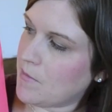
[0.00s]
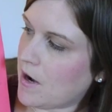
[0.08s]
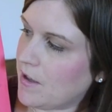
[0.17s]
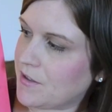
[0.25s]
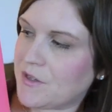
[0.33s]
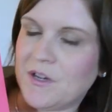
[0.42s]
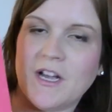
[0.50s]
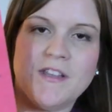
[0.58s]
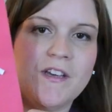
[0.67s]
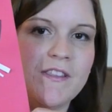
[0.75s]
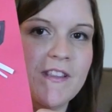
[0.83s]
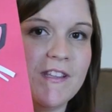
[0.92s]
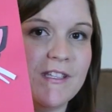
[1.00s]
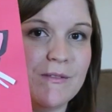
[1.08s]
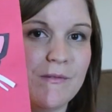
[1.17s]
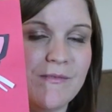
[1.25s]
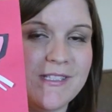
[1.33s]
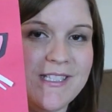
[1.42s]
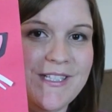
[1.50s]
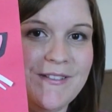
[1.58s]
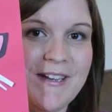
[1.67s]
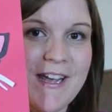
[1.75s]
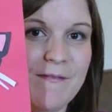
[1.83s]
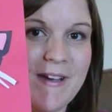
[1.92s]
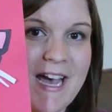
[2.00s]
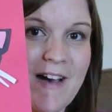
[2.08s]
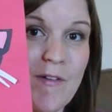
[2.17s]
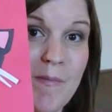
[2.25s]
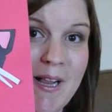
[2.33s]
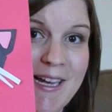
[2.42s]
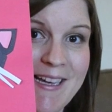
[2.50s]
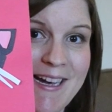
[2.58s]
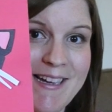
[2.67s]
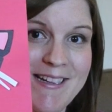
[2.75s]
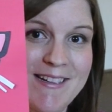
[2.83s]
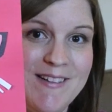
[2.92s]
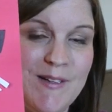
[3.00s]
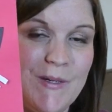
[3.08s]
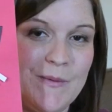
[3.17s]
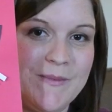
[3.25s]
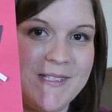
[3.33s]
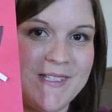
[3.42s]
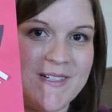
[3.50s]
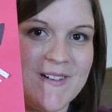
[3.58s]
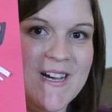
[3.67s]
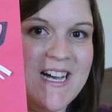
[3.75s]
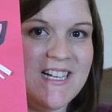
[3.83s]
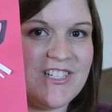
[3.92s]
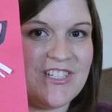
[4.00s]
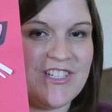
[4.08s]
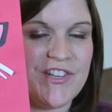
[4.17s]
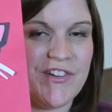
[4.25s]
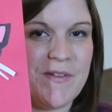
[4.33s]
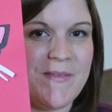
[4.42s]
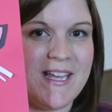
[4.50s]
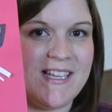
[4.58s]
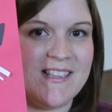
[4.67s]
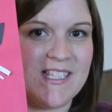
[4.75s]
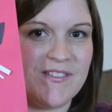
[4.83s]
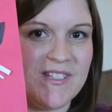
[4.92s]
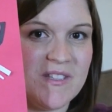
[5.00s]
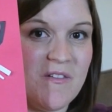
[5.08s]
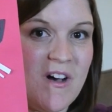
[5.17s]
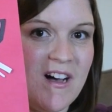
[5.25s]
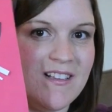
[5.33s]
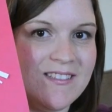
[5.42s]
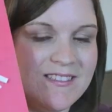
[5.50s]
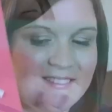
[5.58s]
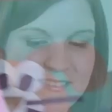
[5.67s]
But all in all, I thought that this one was cute, and we have a black cat here at home, so she enjoyed making this one as well.